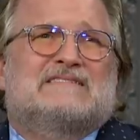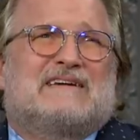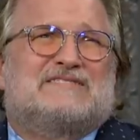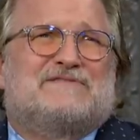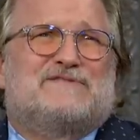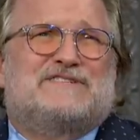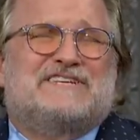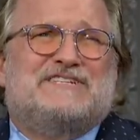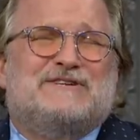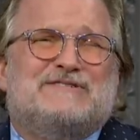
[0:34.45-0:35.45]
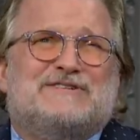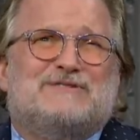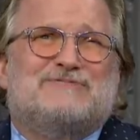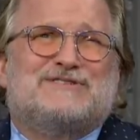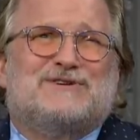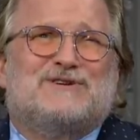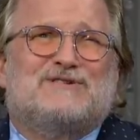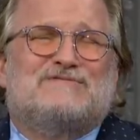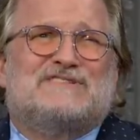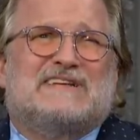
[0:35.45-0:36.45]
So I was in for six years in the
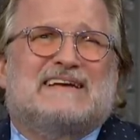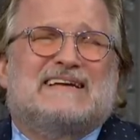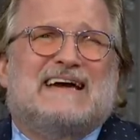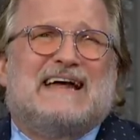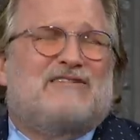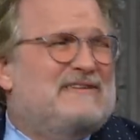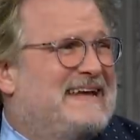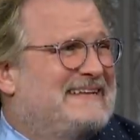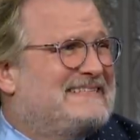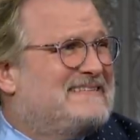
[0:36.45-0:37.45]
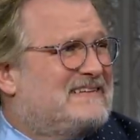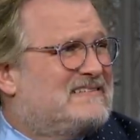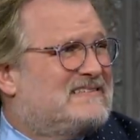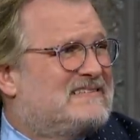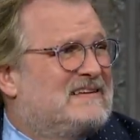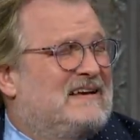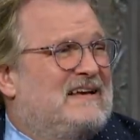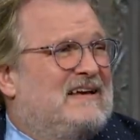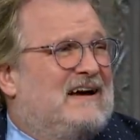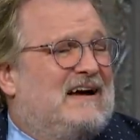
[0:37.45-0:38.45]
reserves, and I got out in '86. Mm-hmm.